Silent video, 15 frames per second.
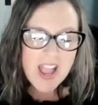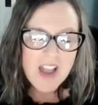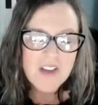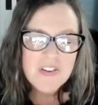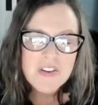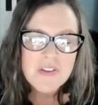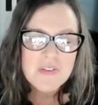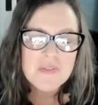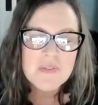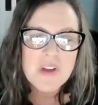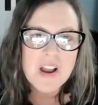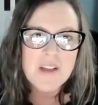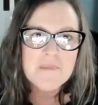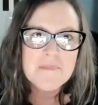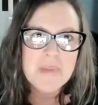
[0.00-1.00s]
How do you
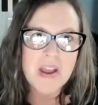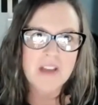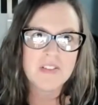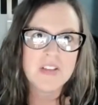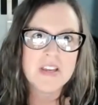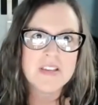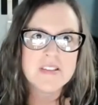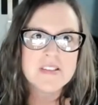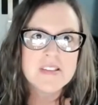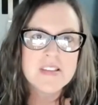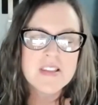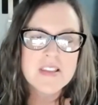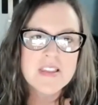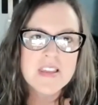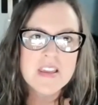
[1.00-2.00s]
balance
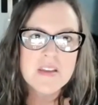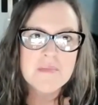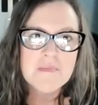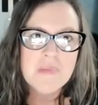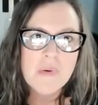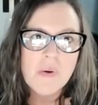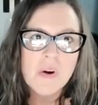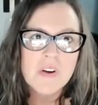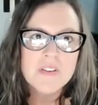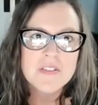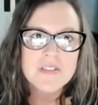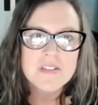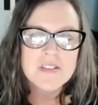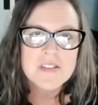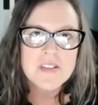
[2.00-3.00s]
the
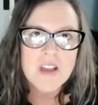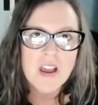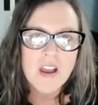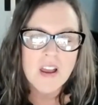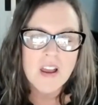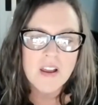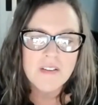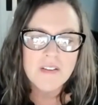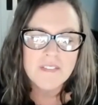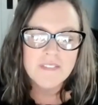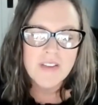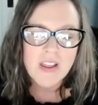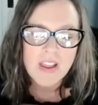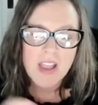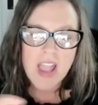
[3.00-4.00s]
importance of
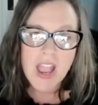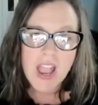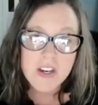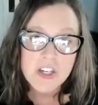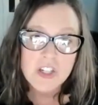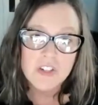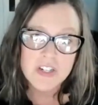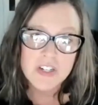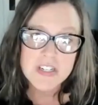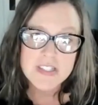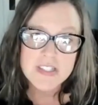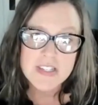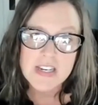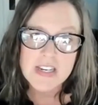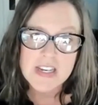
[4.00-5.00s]

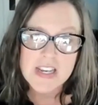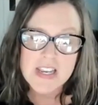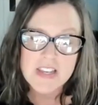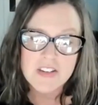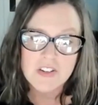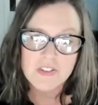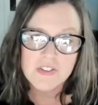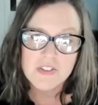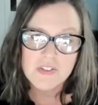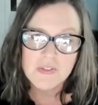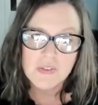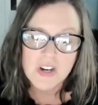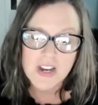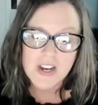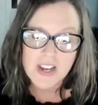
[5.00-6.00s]
accuracy in your
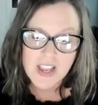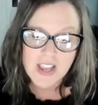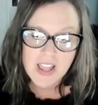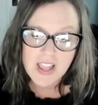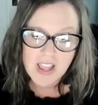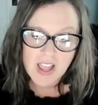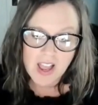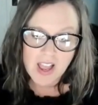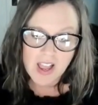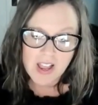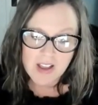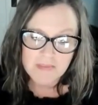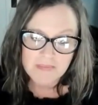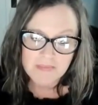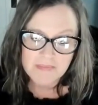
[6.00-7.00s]
story
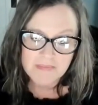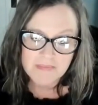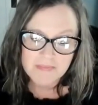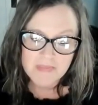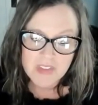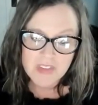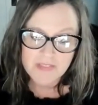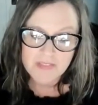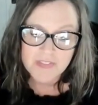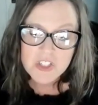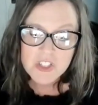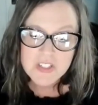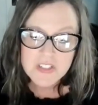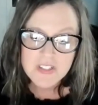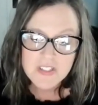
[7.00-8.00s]
um,
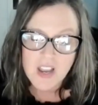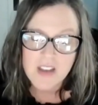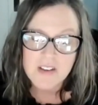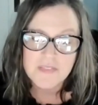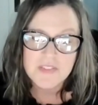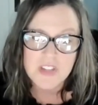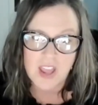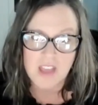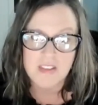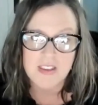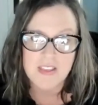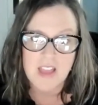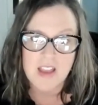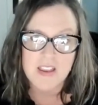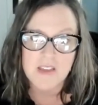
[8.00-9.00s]
versus kind of telling
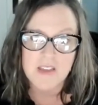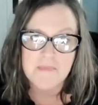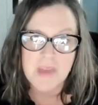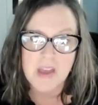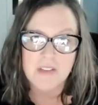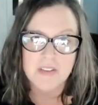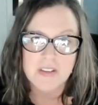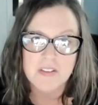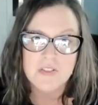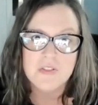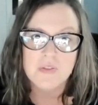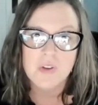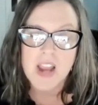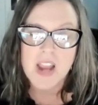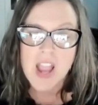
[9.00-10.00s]
that compelling
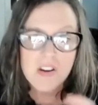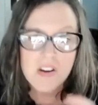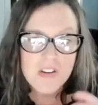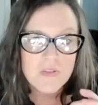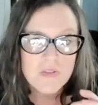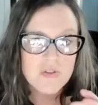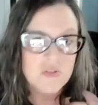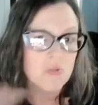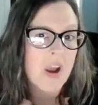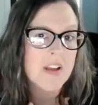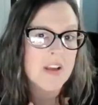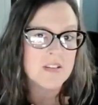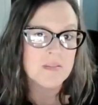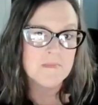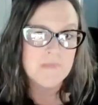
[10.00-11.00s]
story? How do you try
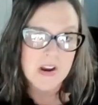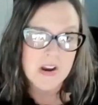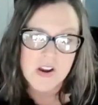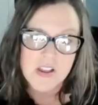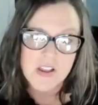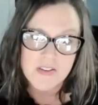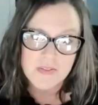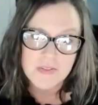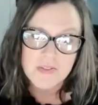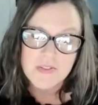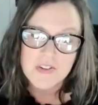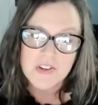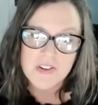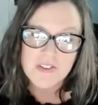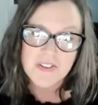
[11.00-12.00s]
to marry those
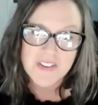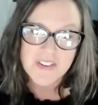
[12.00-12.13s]
two?